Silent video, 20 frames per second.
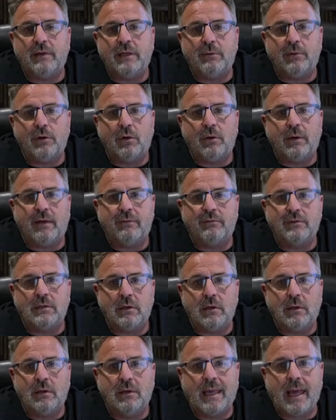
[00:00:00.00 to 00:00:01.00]
we don't have
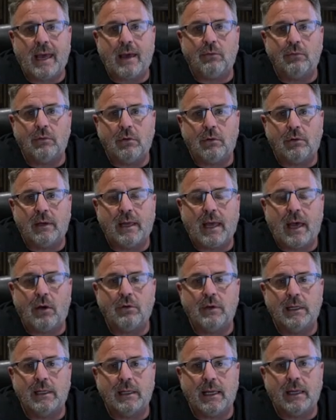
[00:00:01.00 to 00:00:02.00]
to count or
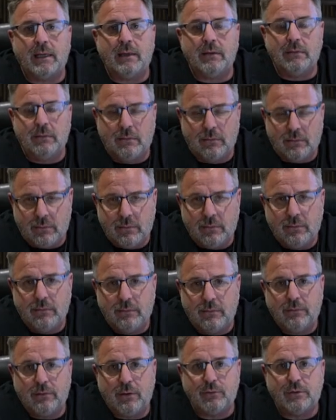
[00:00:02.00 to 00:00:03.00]
calculate
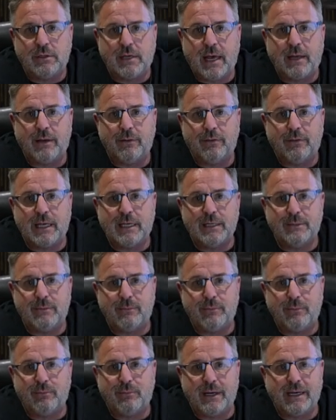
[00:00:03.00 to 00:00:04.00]
those kind of things when
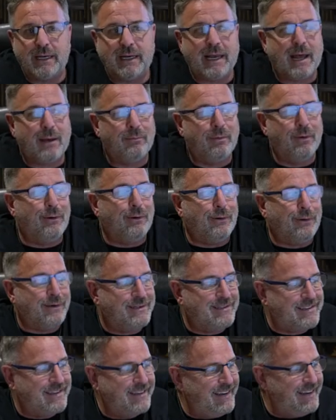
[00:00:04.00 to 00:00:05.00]
we're printing our
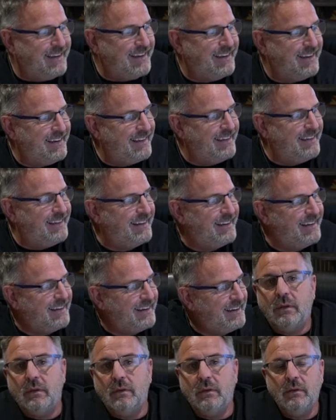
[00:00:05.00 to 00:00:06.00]
books.
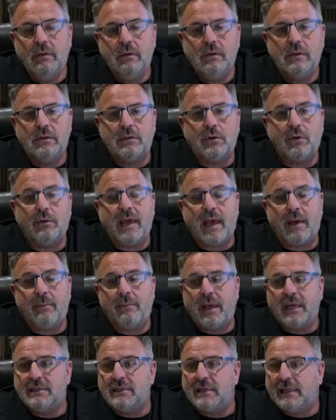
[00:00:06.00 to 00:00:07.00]
So yeah,
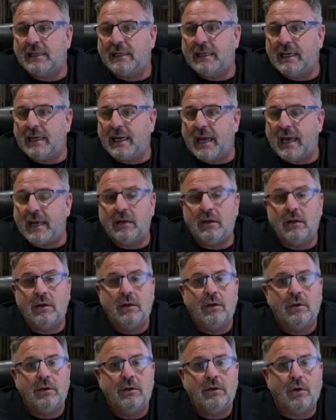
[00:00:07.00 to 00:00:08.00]
basically again,
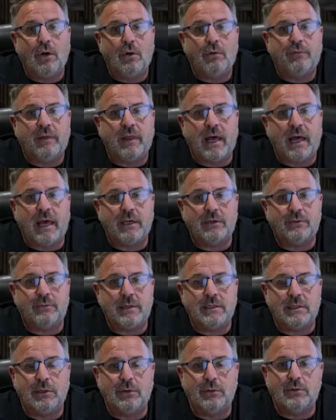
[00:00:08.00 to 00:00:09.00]
go for the highest
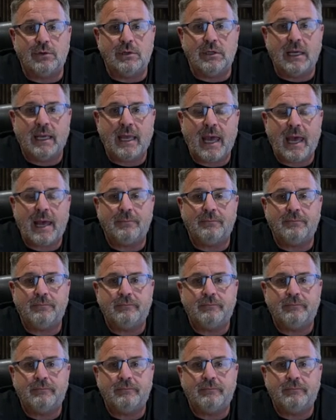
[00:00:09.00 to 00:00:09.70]
resolution you can